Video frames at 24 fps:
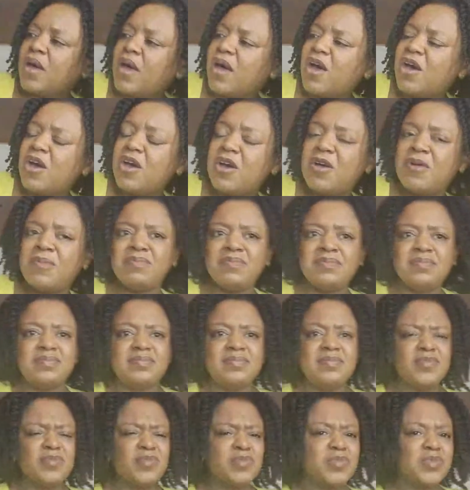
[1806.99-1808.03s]
Um,
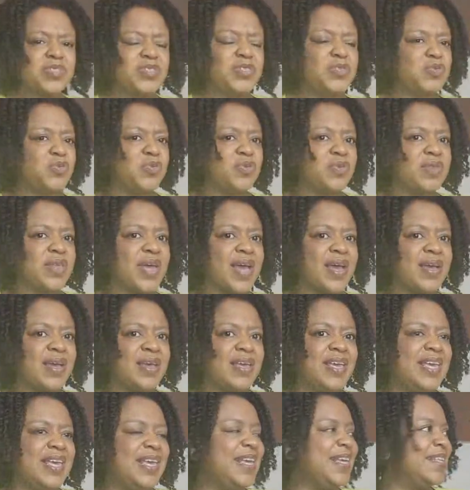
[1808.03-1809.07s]
what do you call that?
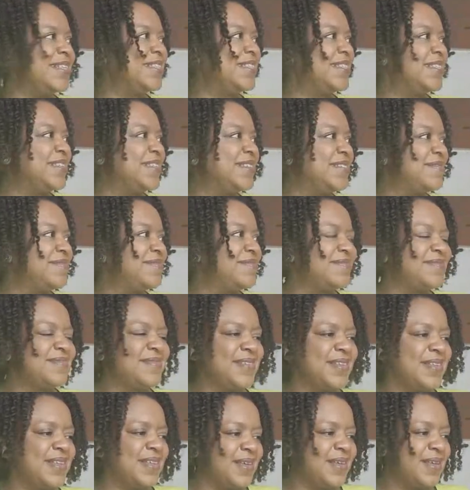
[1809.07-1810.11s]
Heat.
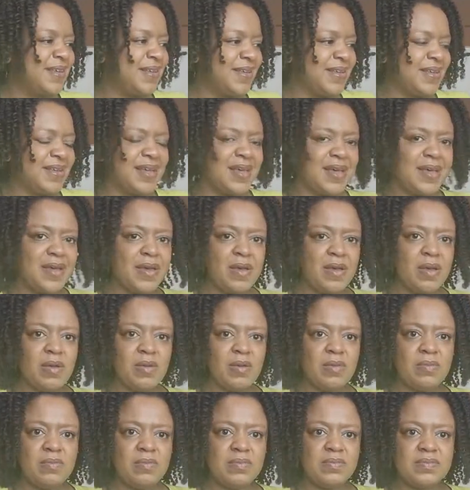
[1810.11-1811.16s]

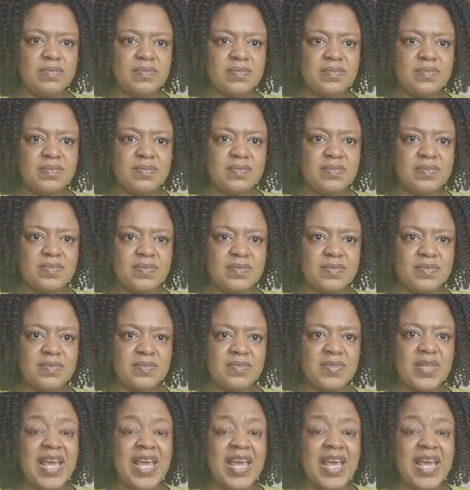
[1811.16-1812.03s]
um insulation